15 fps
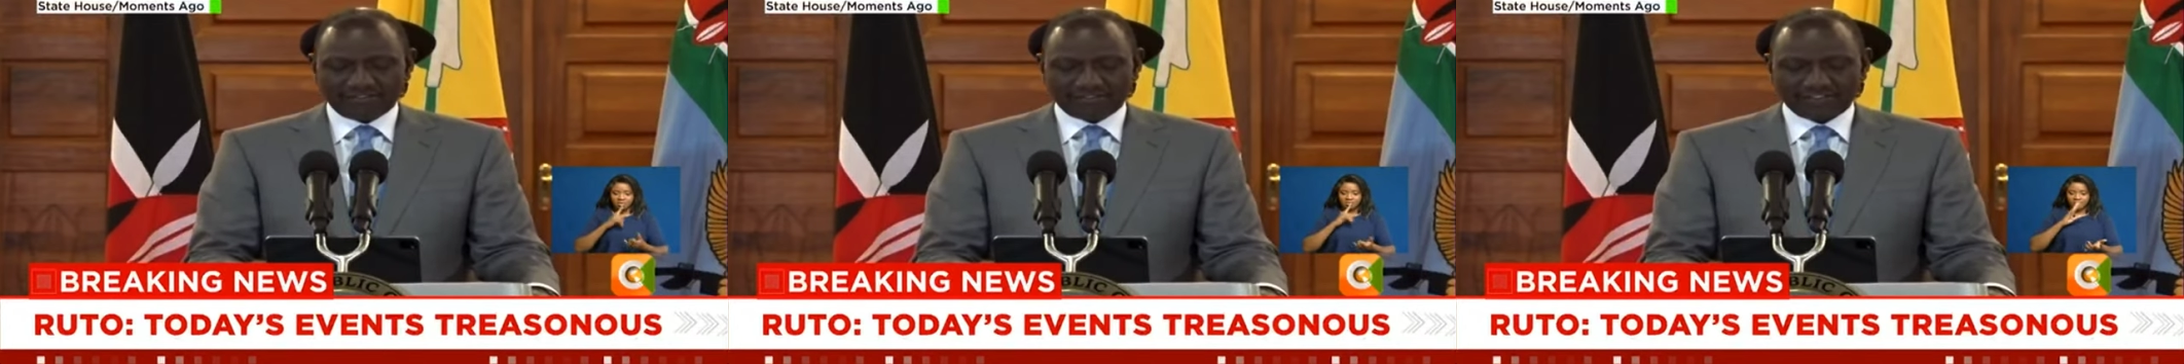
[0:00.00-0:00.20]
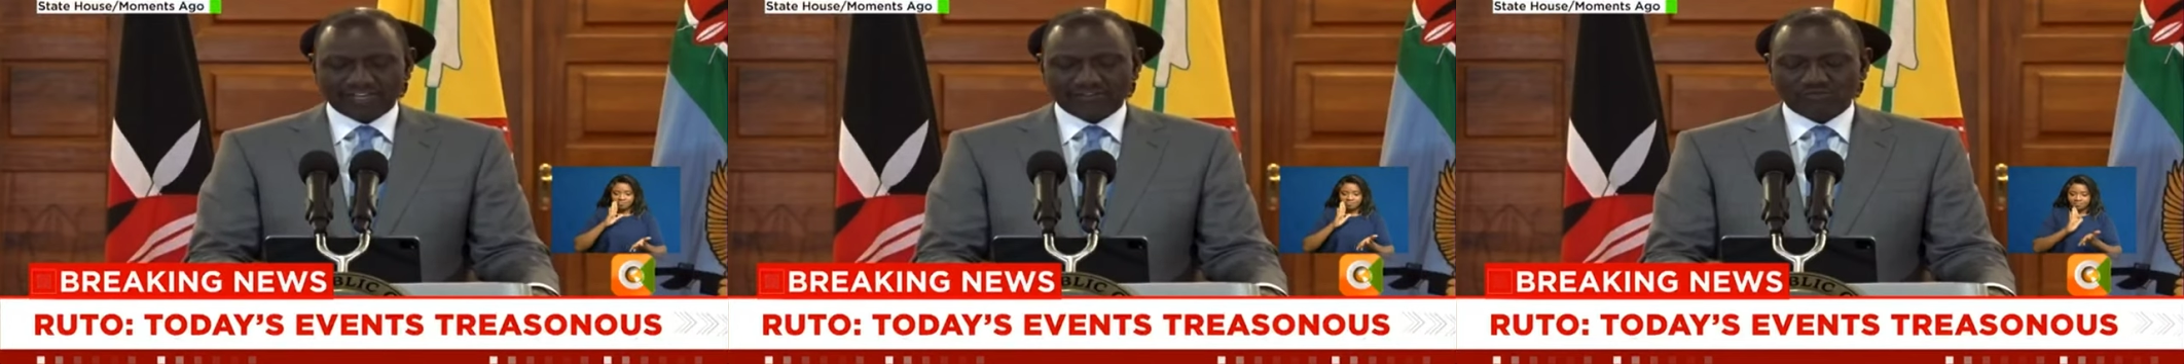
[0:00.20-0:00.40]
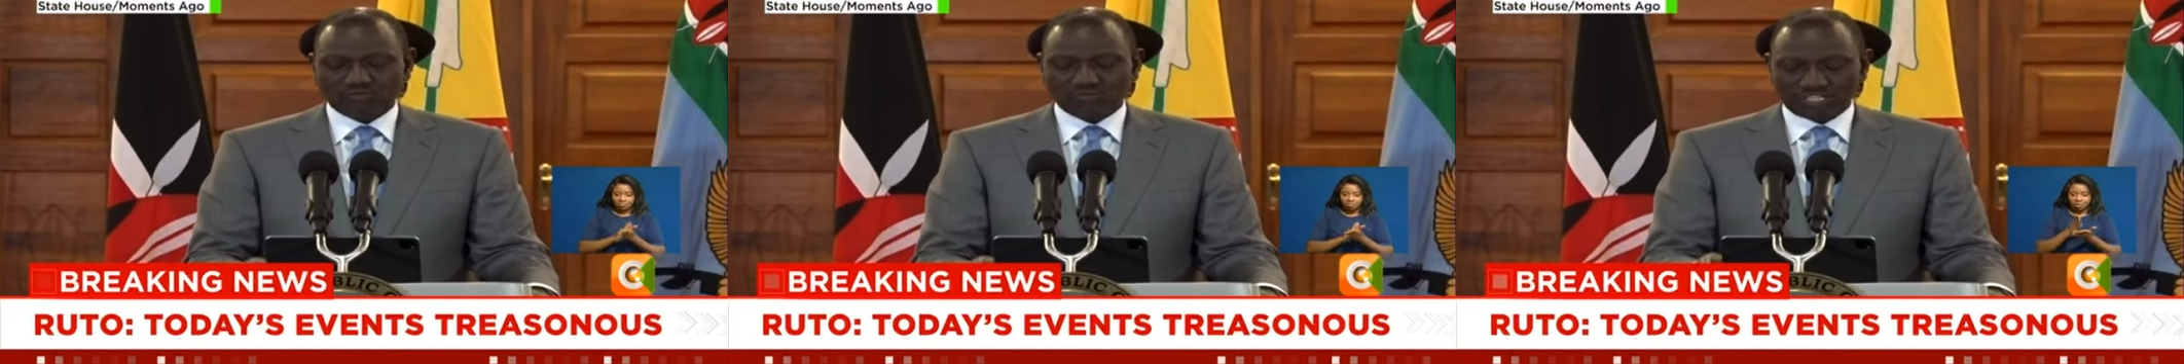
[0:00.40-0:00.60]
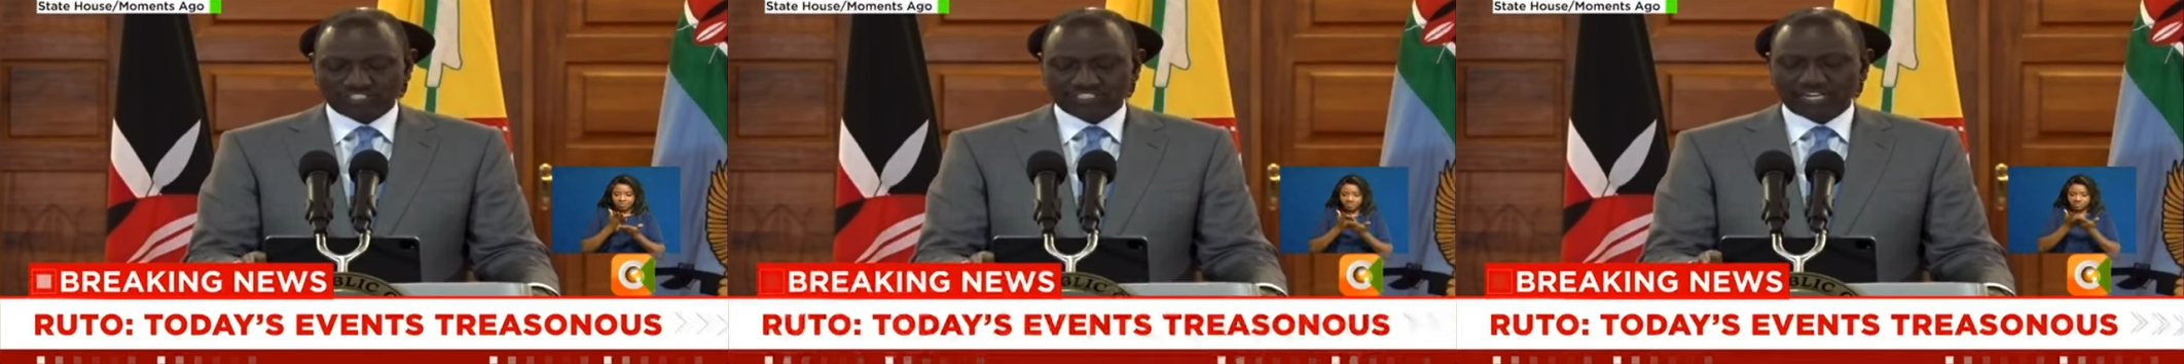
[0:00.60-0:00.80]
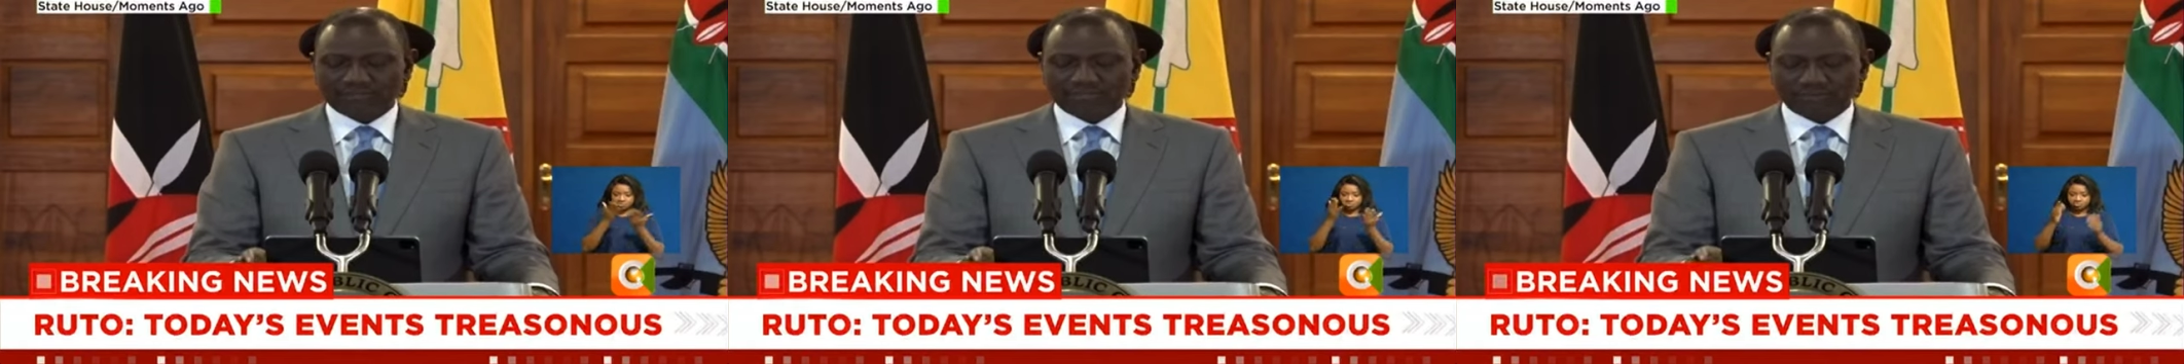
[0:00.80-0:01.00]
that we
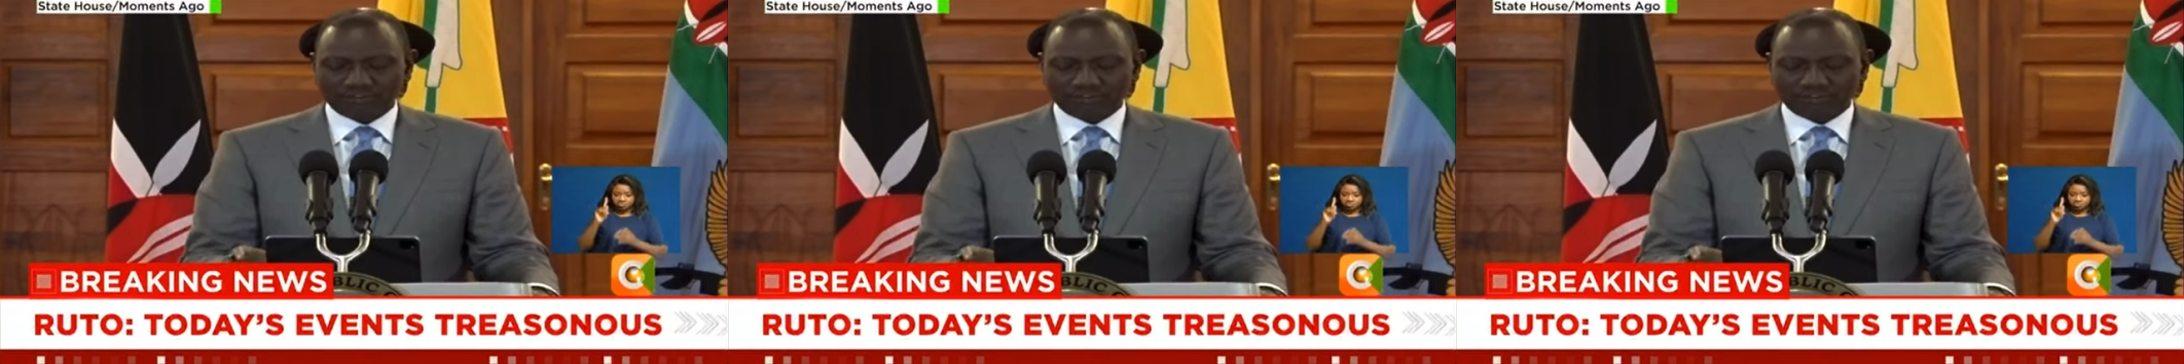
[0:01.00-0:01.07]
shall